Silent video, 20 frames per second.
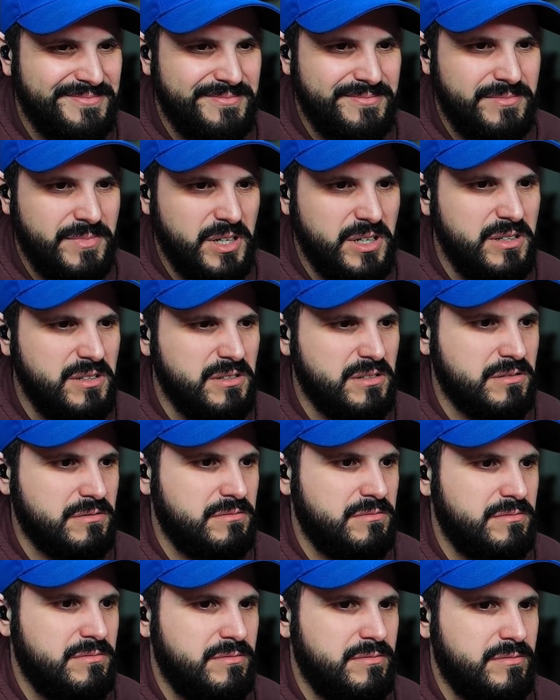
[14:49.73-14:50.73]
Oh.
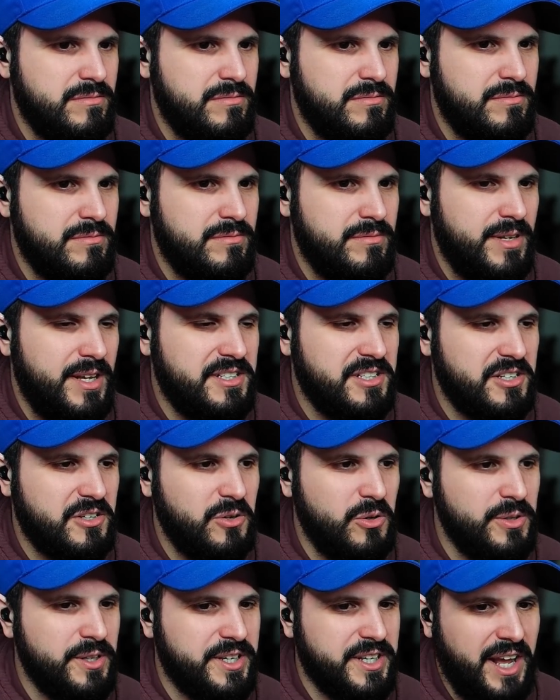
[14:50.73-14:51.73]
That's a cool
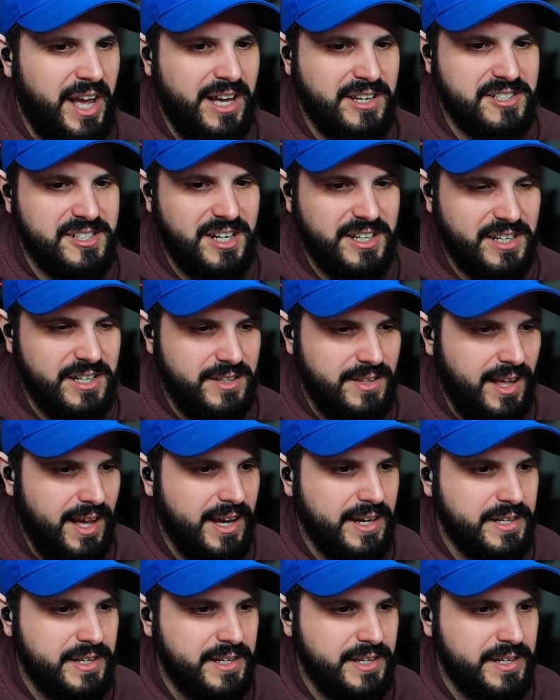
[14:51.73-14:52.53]
looking house, not gonna lie.